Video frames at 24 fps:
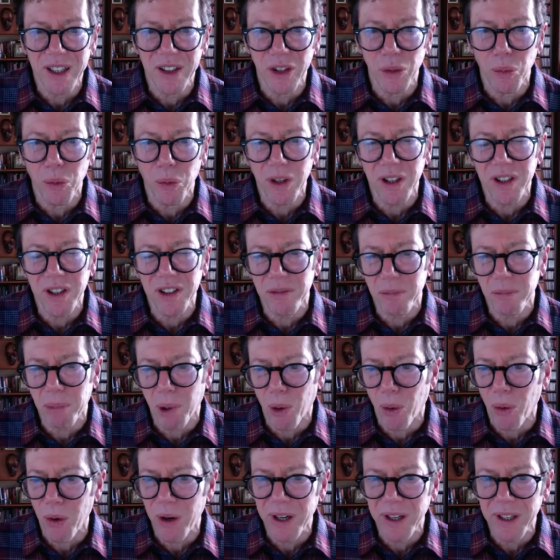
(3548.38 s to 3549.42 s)
world of
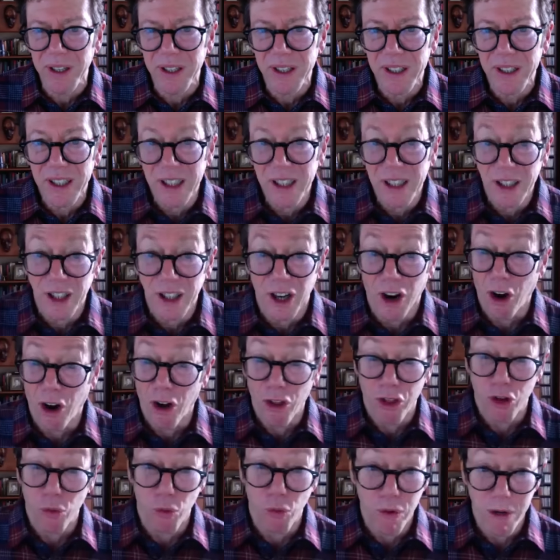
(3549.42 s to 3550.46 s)
porn, all
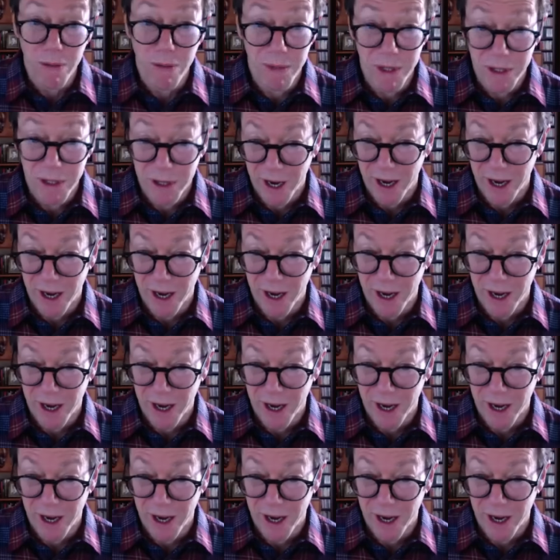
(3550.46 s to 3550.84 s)
the women